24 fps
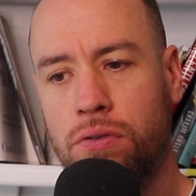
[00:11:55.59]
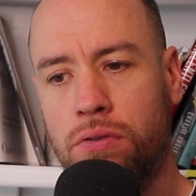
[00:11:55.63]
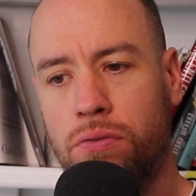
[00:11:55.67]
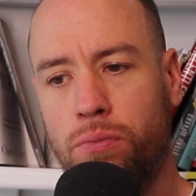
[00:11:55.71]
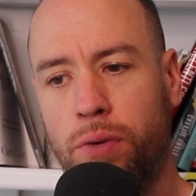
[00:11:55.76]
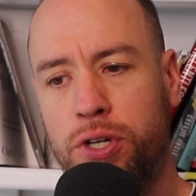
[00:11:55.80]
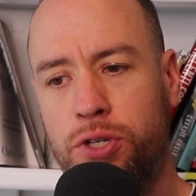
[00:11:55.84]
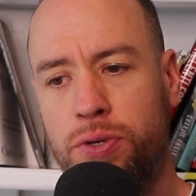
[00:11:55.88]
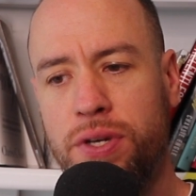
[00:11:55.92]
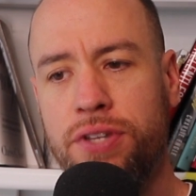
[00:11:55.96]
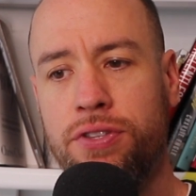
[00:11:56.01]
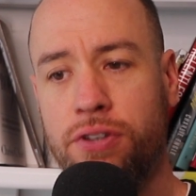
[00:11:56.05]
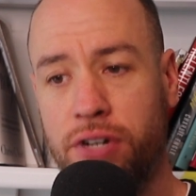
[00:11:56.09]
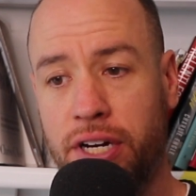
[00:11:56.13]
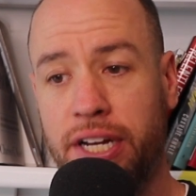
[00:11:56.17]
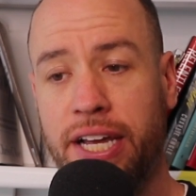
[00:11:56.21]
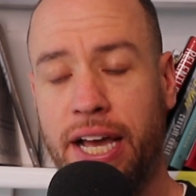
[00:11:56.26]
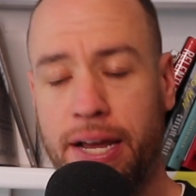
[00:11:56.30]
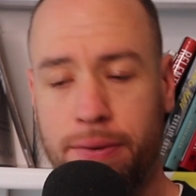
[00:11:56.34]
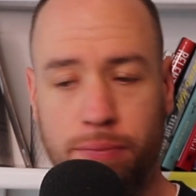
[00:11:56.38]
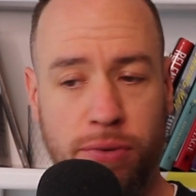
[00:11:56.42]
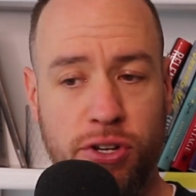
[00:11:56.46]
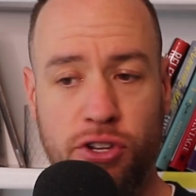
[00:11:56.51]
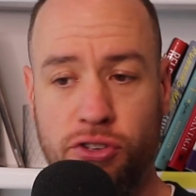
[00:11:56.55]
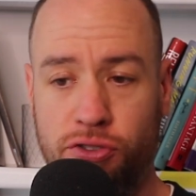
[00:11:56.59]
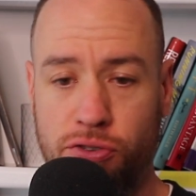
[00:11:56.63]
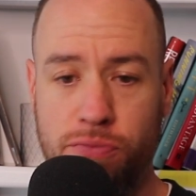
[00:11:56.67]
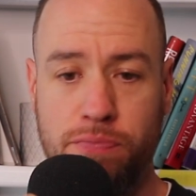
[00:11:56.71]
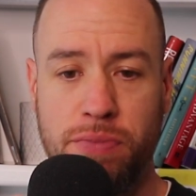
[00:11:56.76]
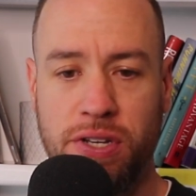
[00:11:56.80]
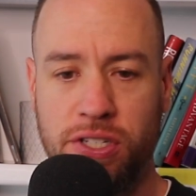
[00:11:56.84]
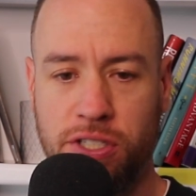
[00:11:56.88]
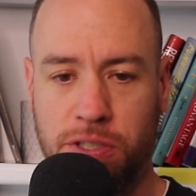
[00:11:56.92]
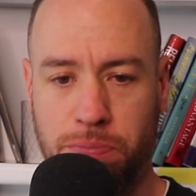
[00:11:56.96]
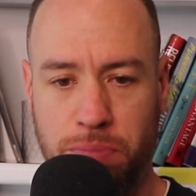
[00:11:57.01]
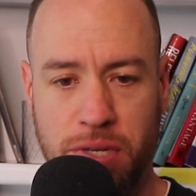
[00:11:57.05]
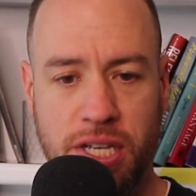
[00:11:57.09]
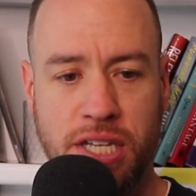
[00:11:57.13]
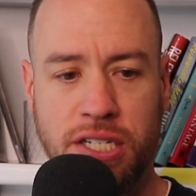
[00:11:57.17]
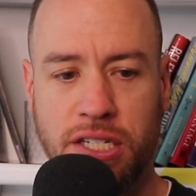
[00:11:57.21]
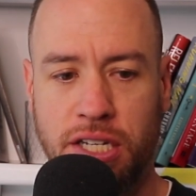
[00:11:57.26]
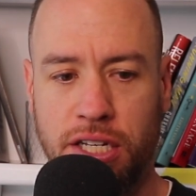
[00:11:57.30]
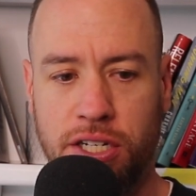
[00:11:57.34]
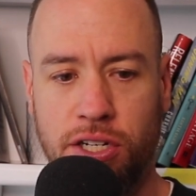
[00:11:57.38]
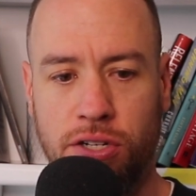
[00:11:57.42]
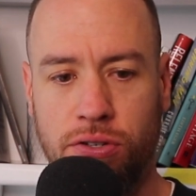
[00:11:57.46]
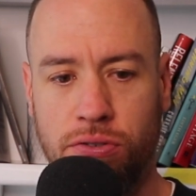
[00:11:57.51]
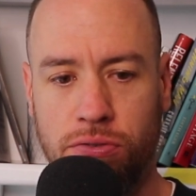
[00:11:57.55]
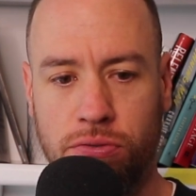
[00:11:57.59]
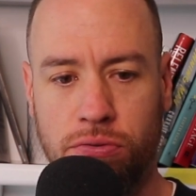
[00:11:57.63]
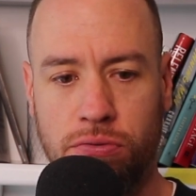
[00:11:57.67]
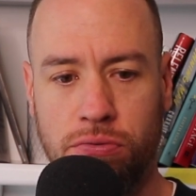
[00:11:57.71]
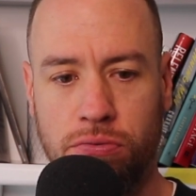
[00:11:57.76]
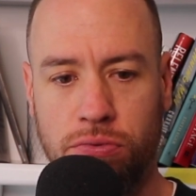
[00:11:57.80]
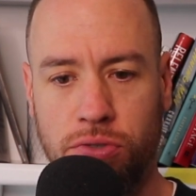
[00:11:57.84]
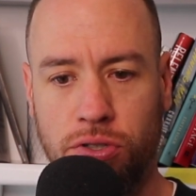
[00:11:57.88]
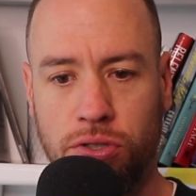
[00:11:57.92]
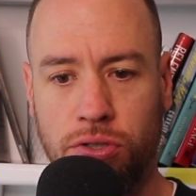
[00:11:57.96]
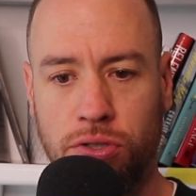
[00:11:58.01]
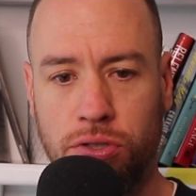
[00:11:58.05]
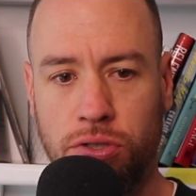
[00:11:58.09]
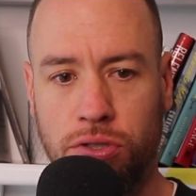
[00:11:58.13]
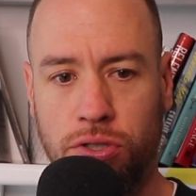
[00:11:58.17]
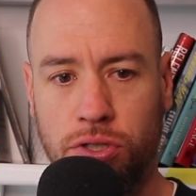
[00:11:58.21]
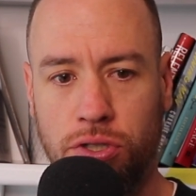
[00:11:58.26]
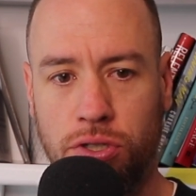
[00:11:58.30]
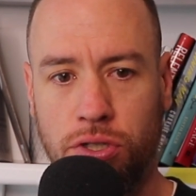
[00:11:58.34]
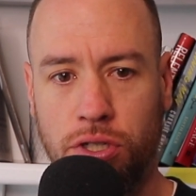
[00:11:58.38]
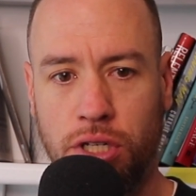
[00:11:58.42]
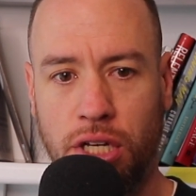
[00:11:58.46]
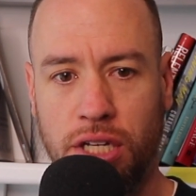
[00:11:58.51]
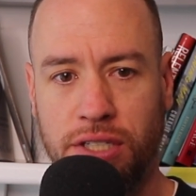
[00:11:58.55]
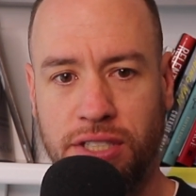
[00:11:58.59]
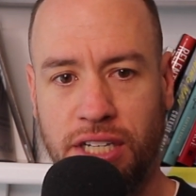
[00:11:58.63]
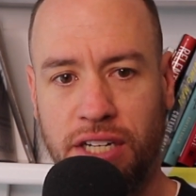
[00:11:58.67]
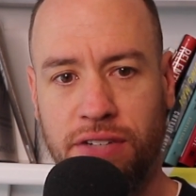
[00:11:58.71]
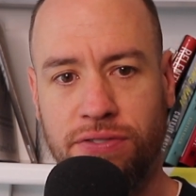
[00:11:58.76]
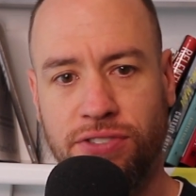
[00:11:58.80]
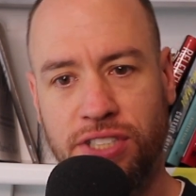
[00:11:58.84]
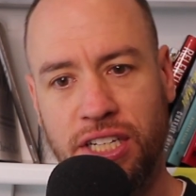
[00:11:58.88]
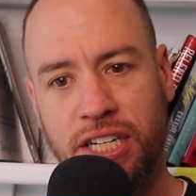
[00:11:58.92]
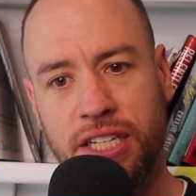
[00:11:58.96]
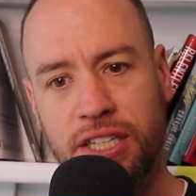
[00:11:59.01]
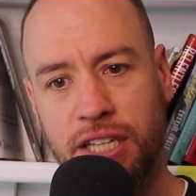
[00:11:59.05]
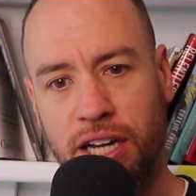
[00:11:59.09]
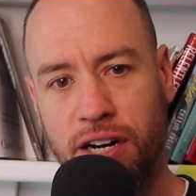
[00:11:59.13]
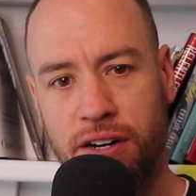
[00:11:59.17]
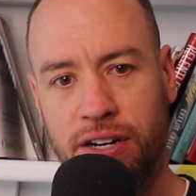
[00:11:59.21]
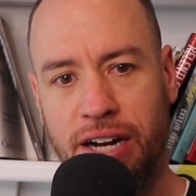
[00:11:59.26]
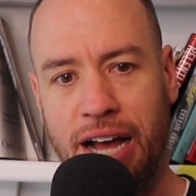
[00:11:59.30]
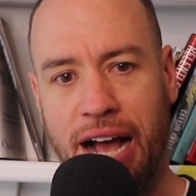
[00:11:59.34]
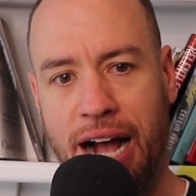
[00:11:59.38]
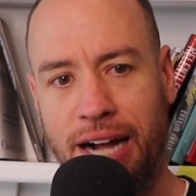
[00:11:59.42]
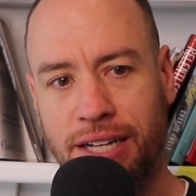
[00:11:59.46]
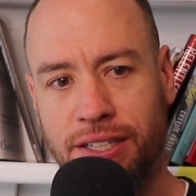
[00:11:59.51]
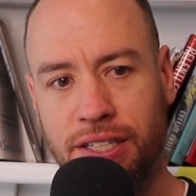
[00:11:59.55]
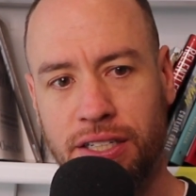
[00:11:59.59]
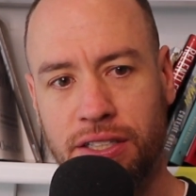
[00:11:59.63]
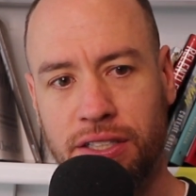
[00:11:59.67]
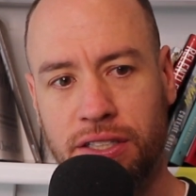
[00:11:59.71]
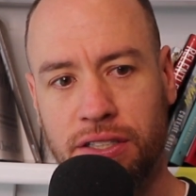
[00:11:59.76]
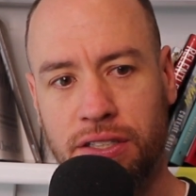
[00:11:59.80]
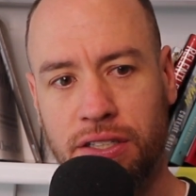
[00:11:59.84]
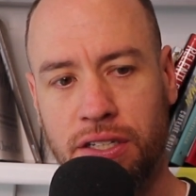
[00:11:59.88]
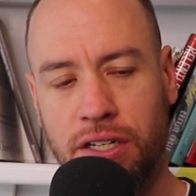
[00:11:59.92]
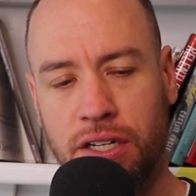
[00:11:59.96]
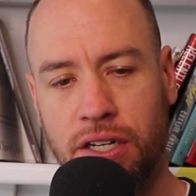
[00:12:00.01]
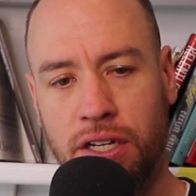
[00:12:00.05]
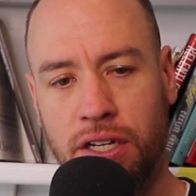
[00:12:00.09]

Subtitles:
either, again, when you do misspeak and you, instead of sitting there and acting